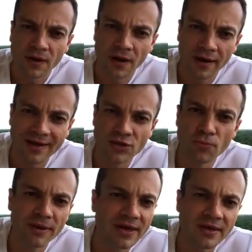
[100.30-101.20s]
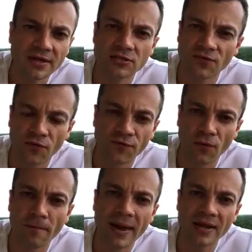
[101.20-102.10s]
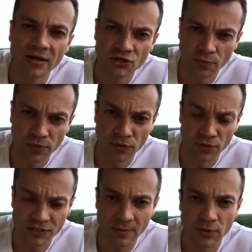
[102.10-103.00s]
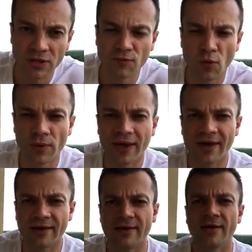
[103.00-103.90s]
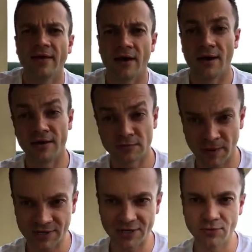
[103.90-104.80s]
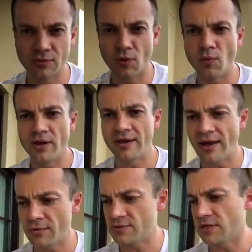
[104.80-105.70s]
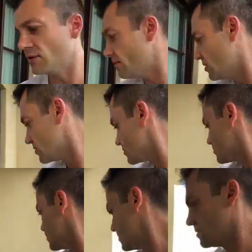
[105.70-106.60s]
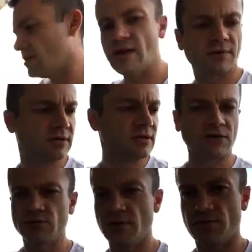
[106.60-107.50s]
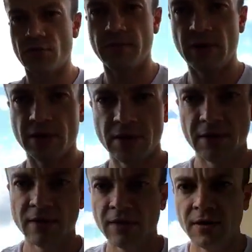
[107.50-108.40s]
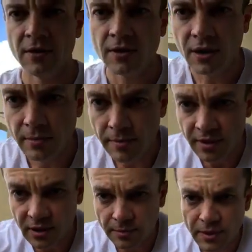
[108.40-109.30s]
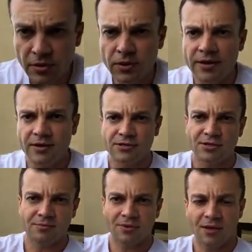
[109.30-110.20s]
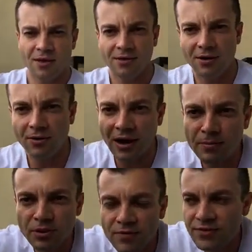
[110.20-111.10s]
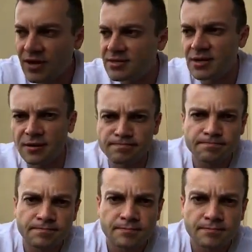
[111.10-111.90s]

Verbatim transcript: uh, a new beginning to, for many entrepreneurs. I believe what we had, uh, and especially with what we announced, here, let me just sit down and talk to you for a minute. Uh, maybe get a better lighting or something. You know, I believe that um,